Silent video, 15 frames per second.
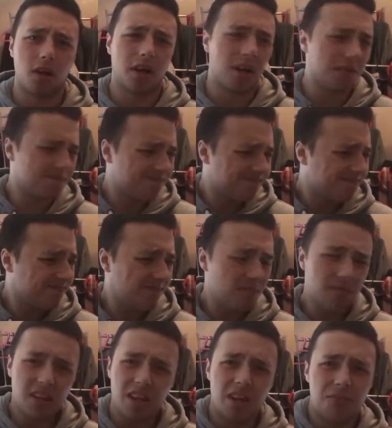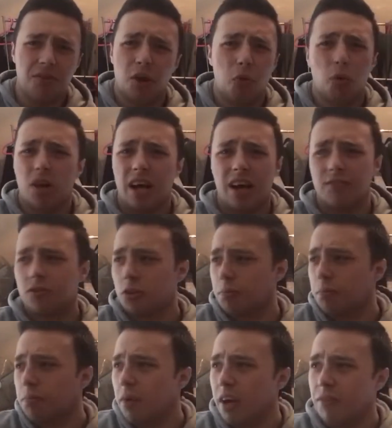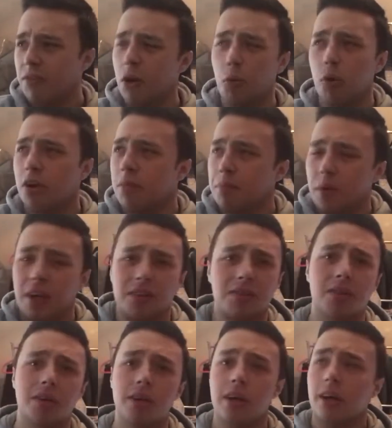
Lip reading: Like, if it would have been,